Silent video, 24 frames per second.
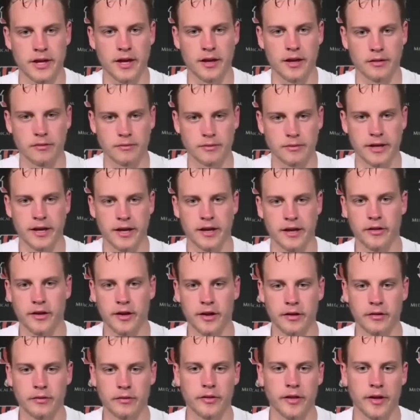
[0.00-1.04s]
Yeah,
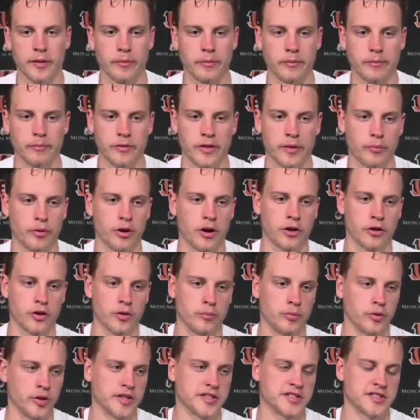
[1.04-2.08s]
they brought a
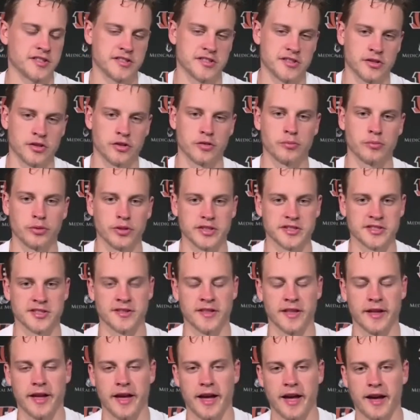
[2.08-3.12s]
good blitz. It's a good blitz that
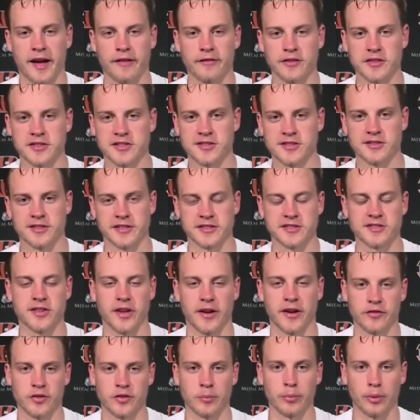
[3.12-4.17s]
they have. It's
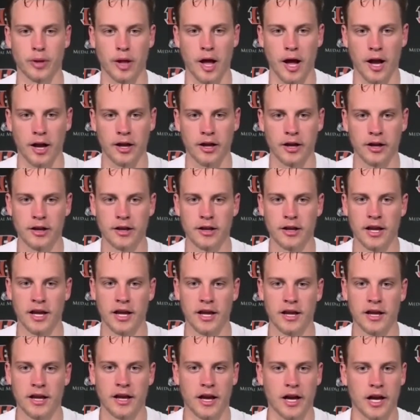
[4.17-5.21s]
tough to block.
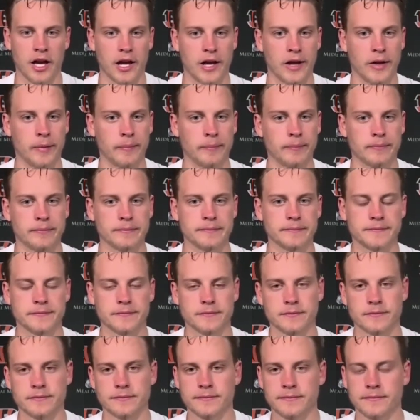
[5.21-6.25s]

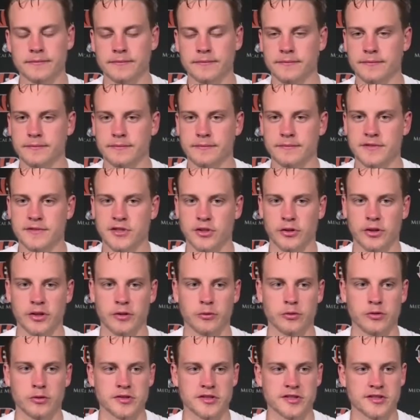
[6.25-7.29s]
So it
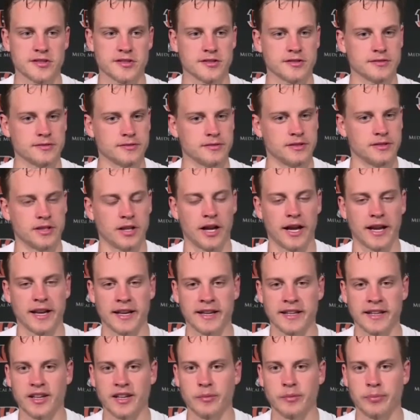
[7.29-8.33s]
was, you know, I
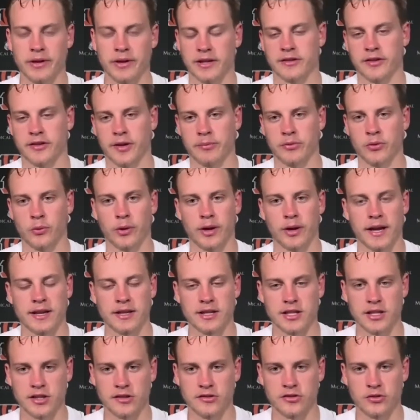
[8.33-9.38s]
didn't get it picked up the way I
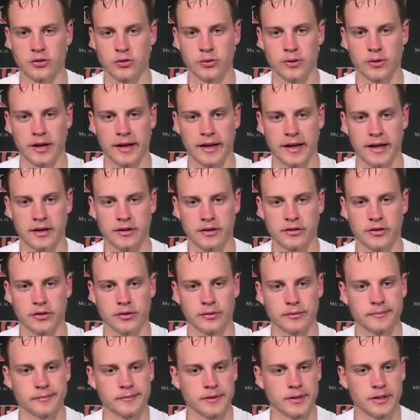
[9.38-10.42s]
needed to, and I had to,
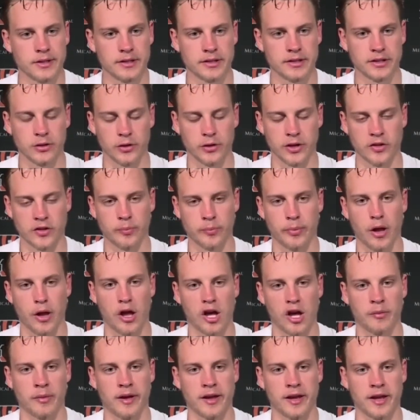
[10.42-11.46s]
you know, get the
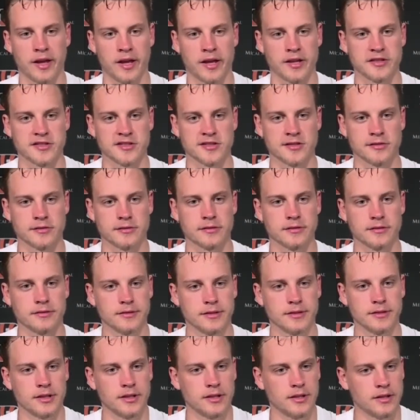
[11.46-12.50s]
ball out of my hands and
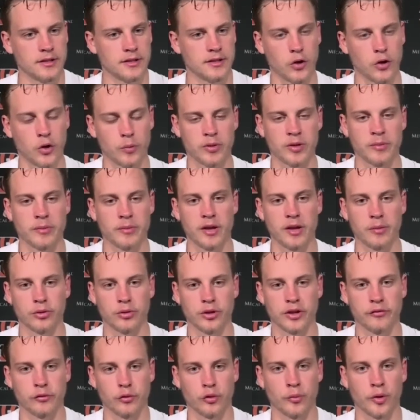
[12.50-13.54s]
hope he made a
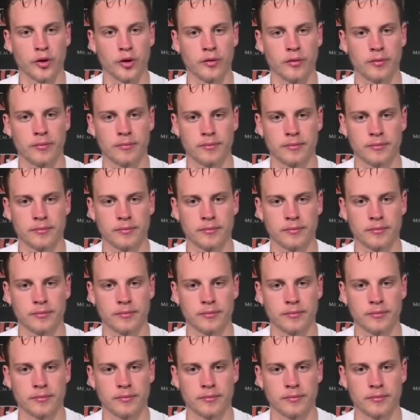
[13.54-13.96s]
play for me.